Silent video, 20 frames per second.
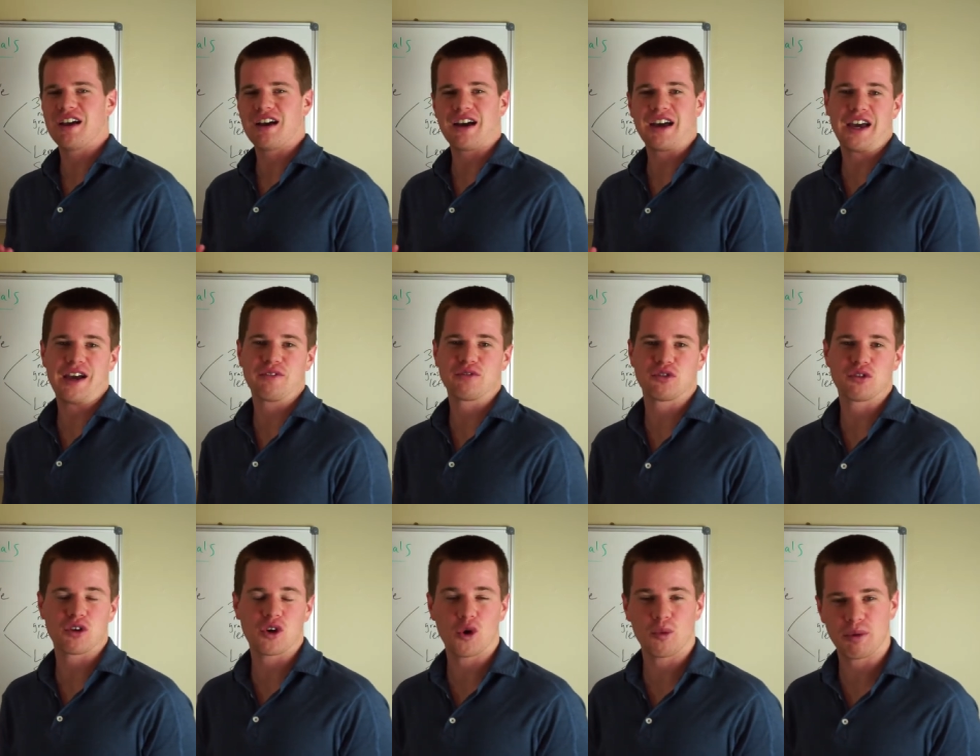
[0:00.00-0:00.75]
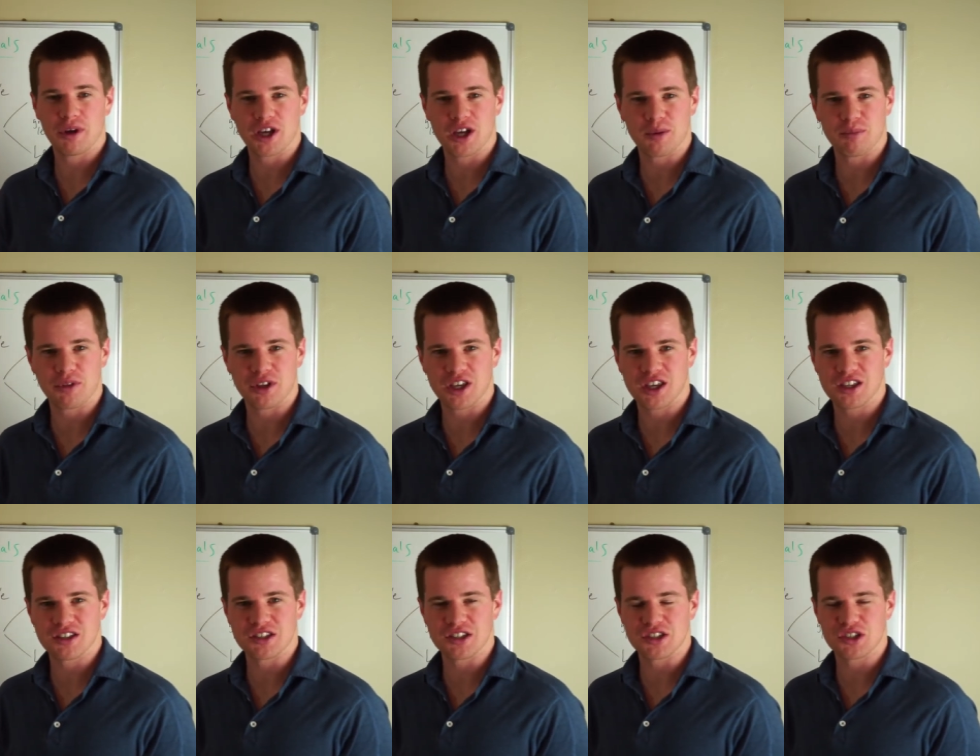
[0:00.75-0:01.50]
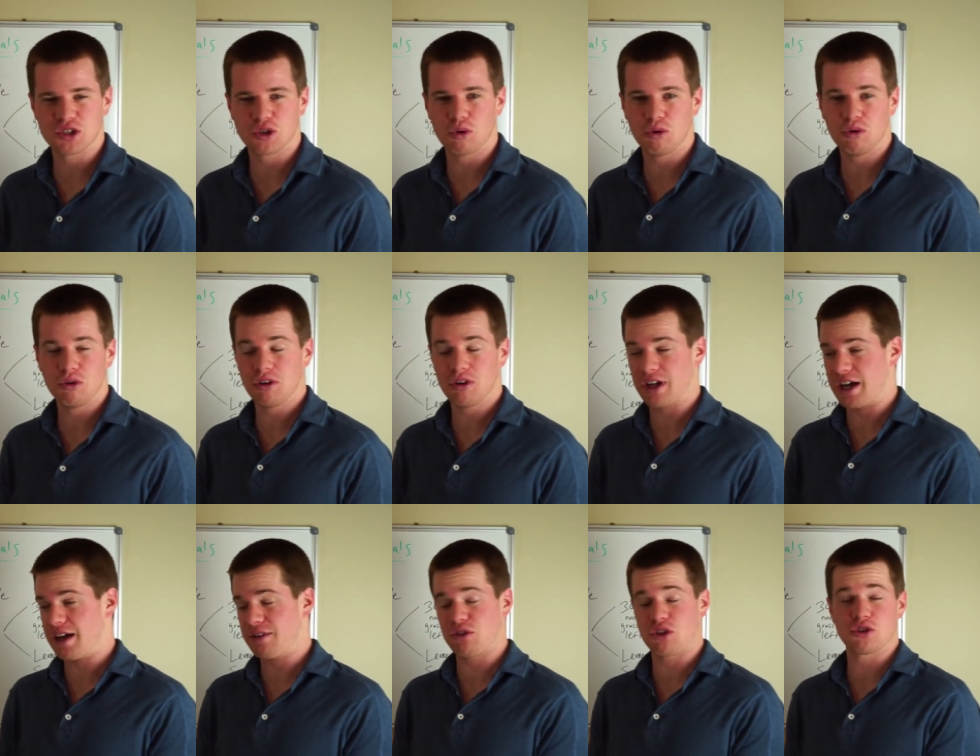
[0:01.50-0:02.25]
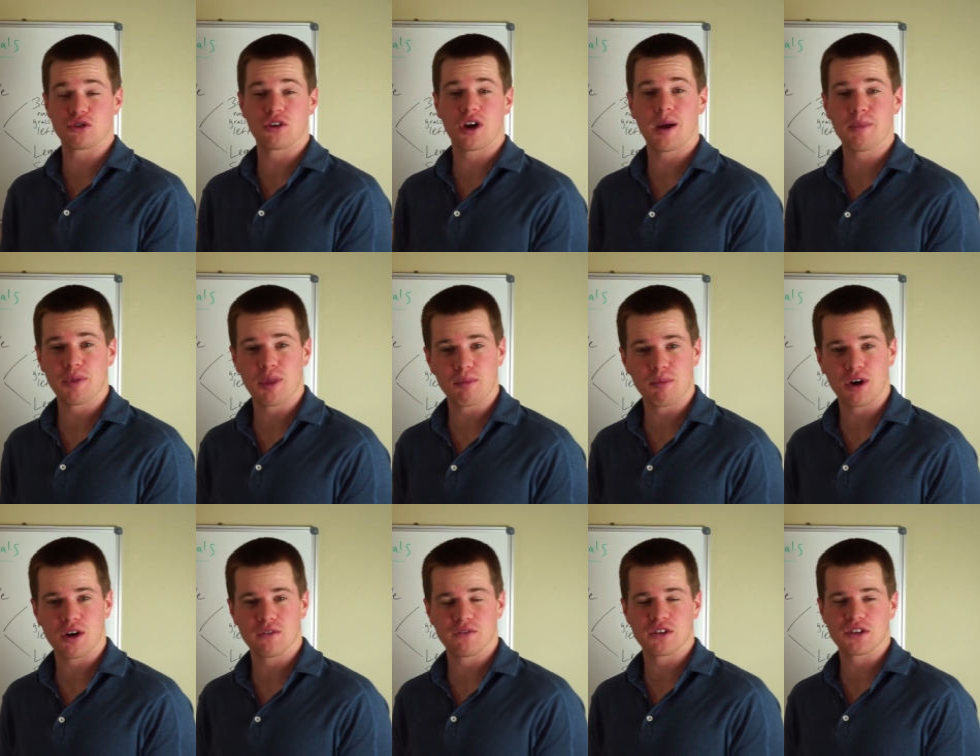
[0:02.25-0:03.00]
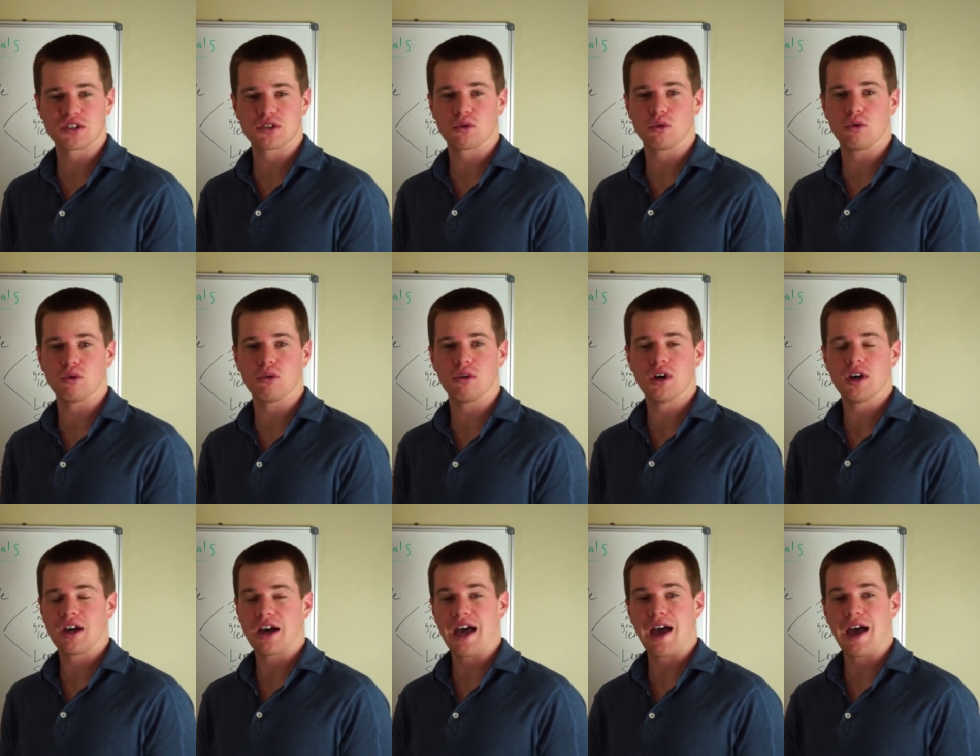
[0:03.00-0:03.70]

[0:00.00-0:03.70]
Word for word: I have to go pick up the kids at school. I have to drop them off at school.